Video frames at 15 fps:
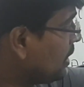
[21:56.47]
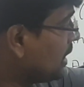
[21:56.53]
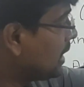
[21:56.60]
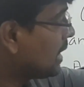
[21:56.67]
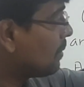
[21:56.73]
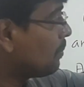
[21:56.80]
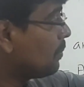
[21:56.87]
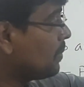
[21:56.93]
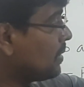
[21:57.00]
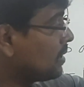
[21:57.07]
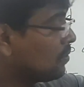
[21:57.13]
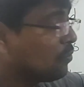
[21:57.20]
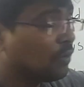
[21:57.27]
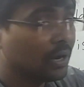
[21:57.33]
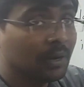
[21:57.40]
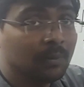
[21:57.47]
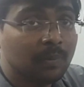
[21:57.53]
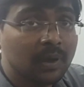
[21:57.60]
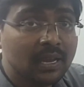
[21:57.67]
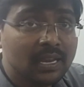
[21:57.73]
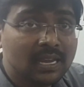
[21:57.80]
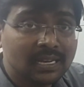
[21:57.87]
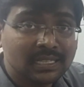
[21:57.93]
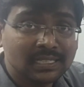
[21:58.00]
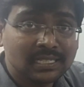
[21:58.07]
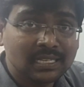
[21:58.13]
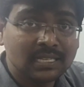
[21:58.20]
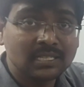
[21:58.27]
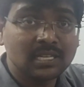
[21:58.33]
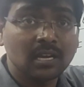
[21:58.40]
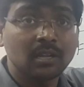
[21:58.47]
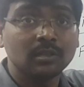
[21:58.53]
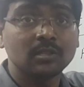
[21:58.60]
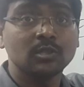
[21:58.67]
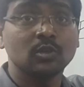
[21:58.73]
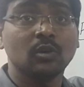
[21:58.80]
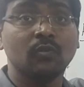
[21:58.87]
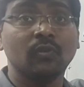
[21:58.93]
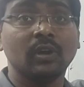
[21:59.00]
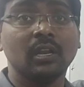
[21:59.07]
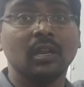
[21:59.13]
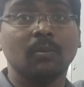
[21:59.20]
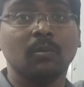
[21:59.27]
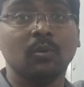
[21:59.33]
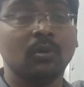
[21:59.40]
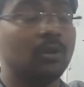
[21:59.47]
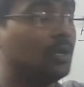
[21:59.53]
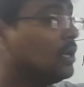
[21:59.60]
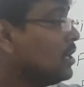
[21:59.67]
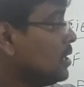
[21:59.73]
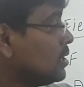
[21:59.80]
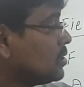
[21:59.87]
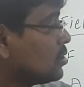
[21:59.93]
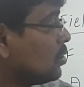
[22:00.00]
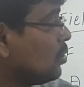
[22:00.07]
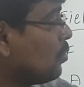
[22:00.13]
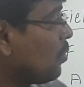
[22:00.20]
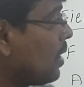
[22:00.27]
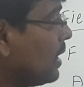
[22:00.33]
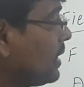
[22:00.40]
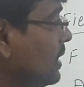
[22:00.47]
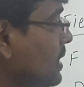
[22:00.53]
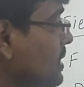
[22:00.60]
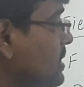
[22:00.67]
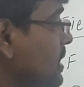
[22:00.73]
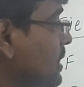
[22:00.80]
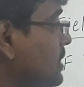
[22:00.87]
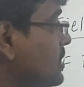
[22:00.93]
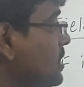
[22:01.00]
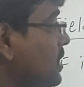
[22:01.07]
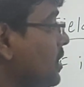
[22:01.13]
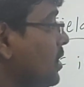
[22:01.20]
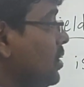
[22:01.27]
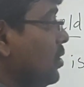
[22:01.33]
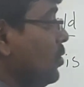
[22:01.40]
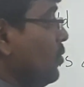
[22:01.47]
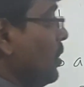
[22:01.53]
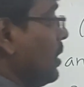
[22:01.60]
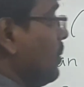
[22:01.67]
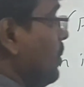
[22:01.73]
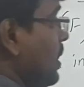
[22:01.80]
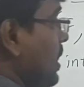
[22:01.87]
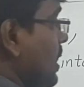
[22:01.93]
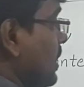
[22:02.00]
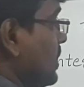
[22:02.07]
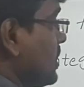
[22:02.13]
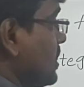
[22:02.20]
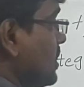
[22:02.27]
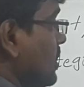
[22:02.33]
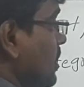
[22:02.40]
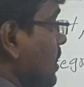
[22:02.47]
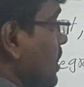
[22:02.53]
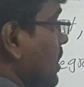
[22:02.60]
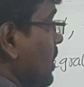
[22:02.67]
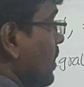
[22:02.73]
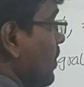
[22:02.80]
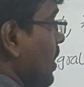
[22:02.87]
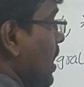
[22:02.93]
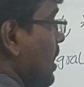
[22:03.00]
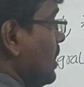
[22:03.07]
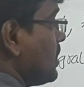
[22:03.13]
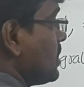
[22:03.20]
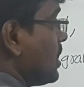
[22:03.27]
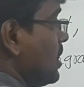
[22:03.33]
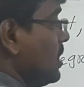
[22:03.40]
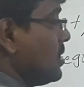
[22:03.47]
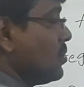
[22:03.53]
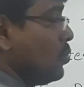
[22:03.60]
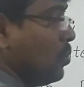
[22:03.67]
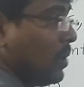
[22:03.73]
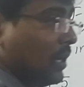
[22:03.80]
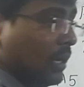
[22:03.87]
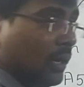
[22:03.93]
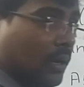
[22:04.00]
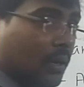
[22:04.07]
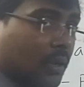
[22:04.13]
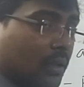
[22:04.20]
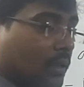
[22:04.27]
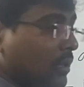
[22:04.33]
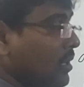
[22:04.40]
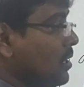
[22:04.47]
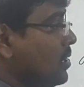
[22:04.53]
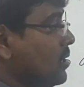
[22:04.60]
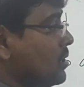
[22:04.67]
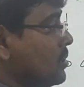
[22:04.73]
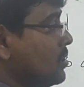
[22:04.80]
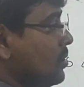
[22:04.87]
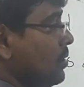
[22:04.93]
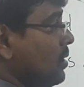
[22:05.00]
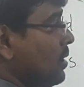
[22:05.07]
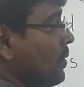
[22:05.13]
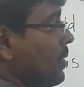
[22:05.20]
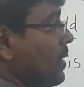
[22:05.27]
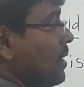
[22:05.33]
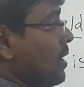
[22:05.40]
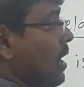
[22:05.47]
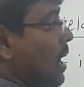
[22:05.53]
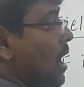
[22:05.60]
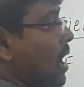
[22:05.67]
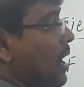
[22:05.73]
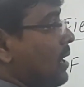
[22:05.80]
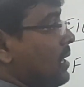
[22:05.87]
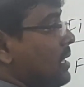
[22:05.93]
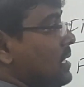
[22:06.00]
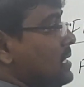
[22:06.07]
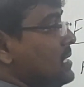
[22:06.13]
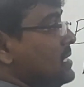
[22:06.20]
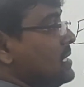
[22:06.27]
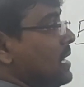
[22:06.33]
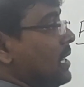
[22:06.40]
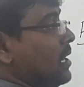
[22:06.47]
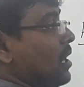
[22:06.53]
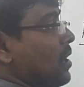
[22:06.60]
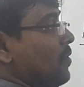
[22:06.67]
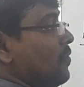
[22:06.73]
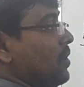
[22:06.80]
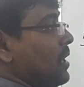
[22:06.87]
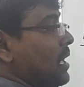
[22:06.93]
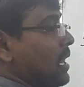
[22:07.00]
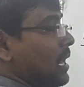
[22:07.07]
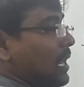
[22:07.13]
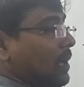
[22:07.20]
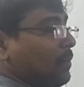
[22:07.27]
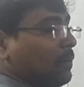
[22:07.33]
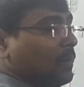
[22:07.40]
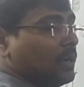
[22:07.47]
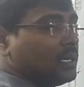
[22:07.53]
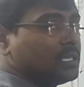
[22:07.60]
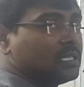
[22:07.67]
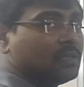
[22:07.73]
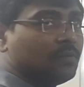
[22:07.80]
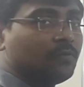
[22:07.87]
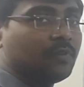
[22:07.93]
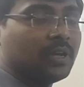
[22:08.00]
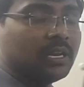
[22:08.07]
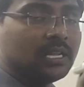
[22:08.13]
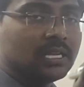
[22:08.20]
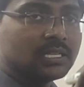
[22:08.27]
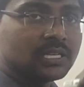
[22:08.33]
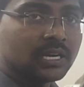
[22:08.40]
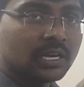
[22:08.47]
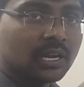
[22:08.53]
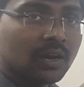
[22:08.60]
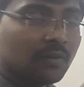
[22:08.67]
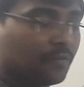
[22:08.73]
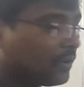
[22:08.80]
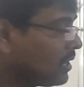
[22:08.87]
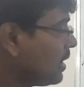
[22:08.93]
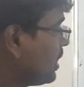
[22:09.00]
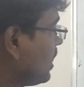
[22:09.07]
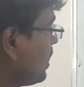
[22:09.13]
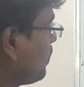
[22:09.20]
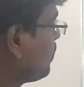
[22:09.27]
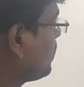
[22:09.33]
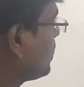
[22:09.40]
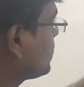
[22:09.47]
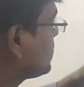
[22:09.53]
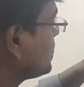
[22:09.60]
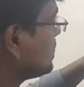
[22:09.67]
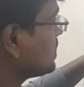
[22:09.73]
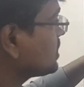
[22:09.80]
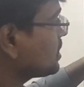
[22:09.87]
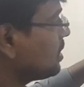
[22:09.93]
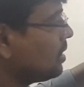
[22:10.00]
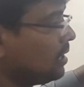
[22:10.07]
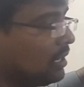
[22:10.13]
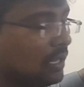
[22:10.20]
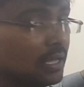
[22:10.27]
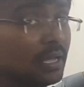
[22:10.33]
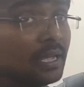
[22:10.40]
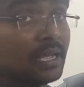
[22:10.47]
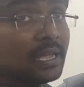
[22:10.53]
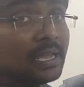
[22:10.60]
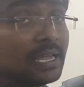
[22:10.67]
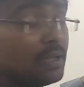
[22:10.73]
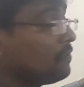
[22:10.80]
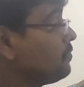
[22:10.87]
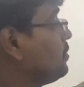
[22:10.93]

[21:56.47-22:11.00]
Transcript: a number 1 by X is also available. So, what is X into 1 by X? The answer is 1. So, R is set of real numbers. If any set of real numbers is called a